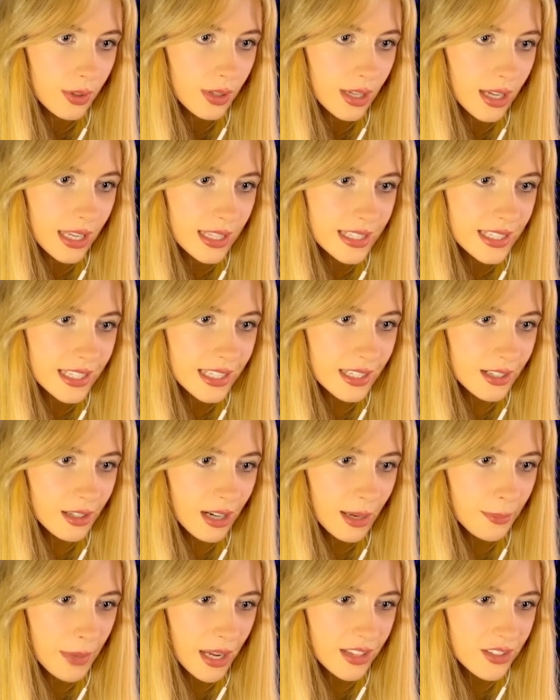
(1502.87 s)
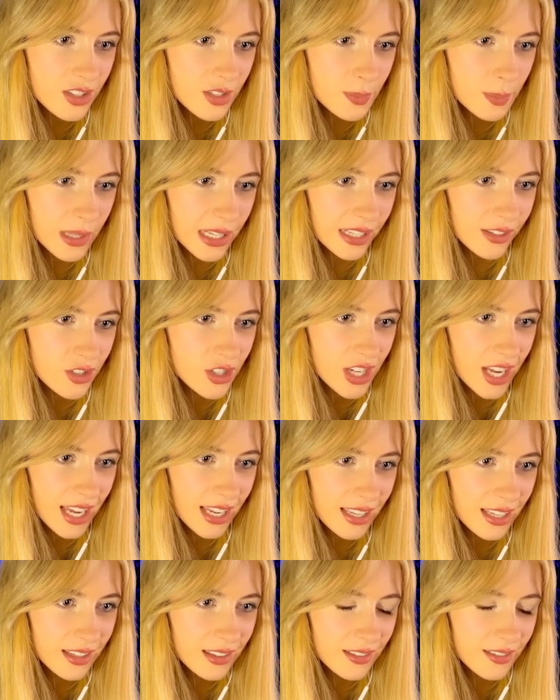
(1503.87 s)
And here I might just play a
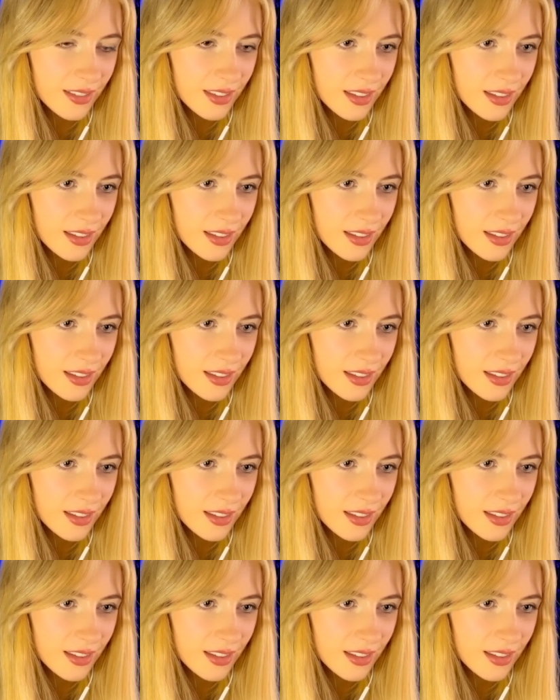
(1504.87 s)
check and